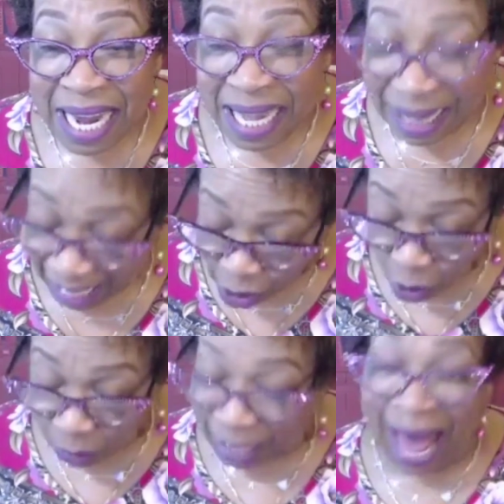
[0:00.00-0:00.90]
then you
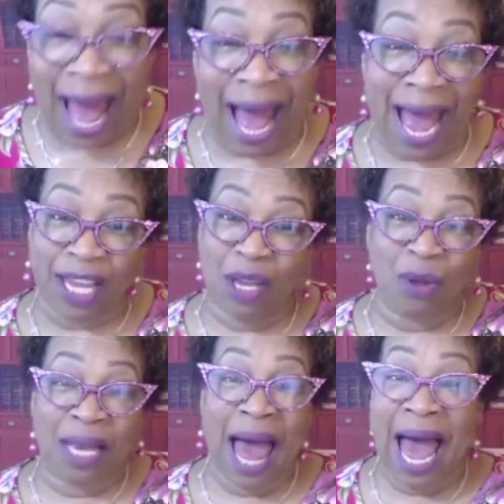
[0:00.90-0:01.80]
lie. You
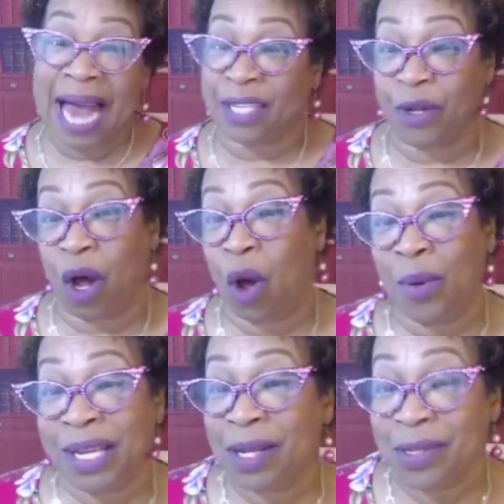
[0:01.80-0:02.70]
lie to the Holy
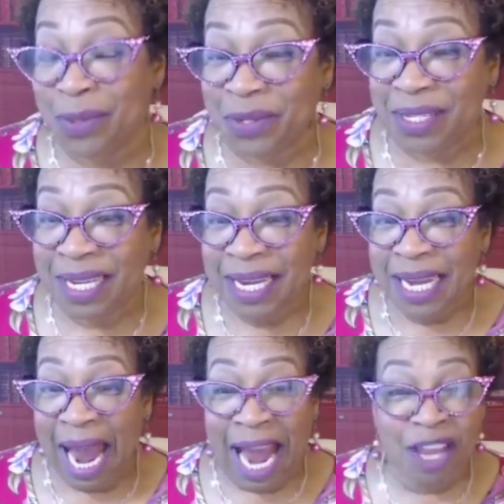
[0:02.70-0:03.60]
Ghost
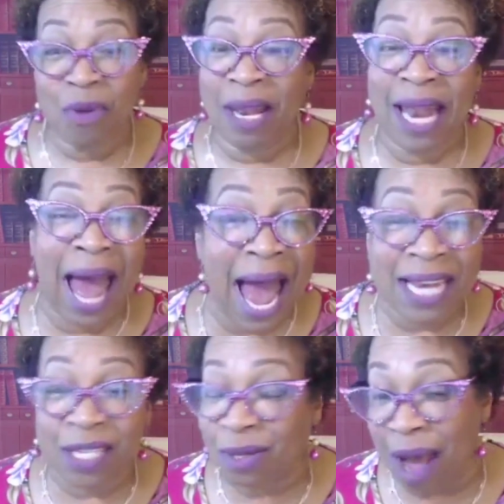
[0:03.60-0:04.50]
and you lie
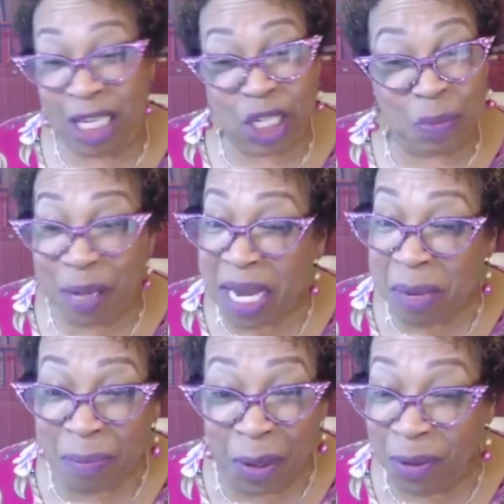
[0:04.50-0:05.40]
to God's
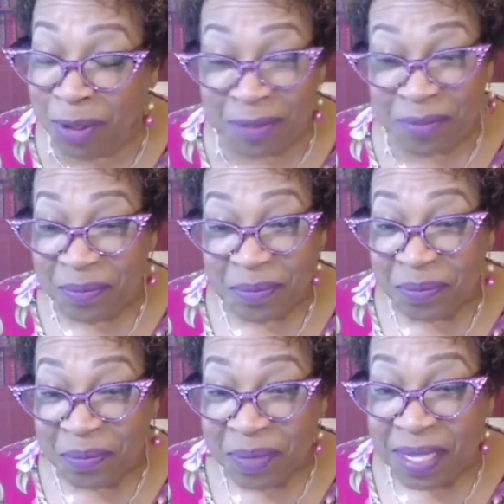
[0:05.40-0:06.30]
people.
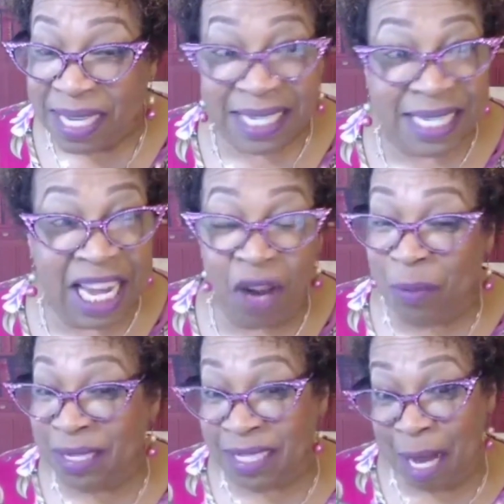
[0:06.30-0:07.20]
The sin of
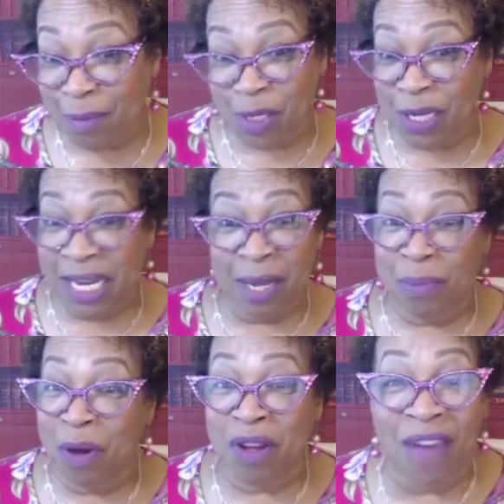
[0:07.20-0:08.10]
presumption in the
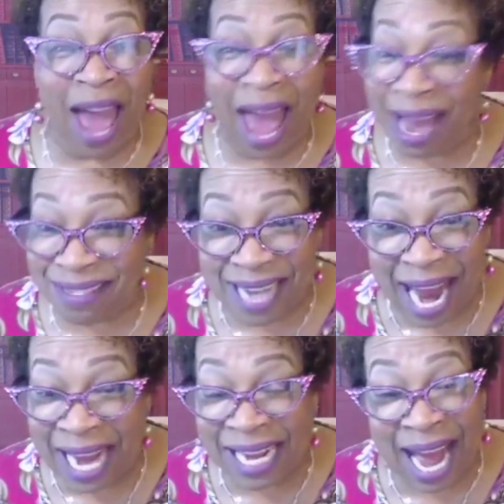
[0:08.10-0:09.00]
book of Acts,
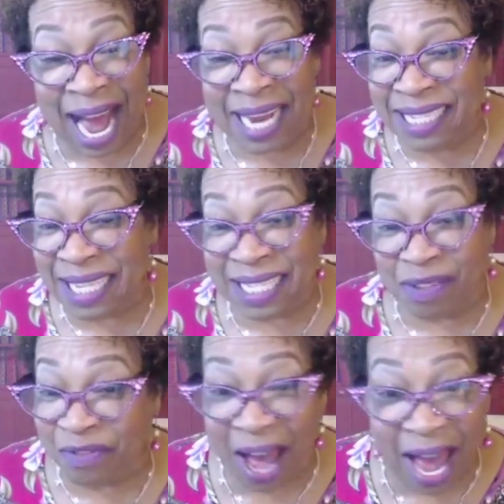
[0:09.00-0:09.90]
Ananias and
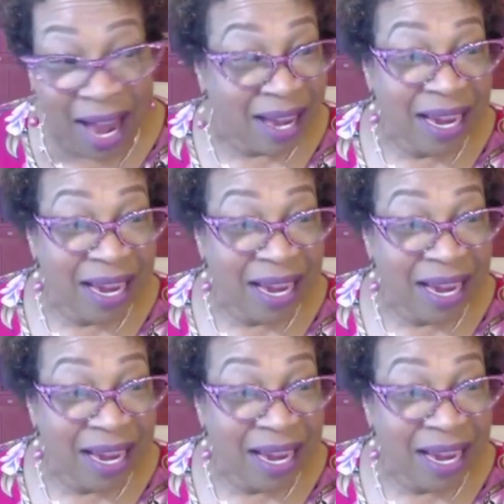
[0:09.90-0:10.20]
Sapphira,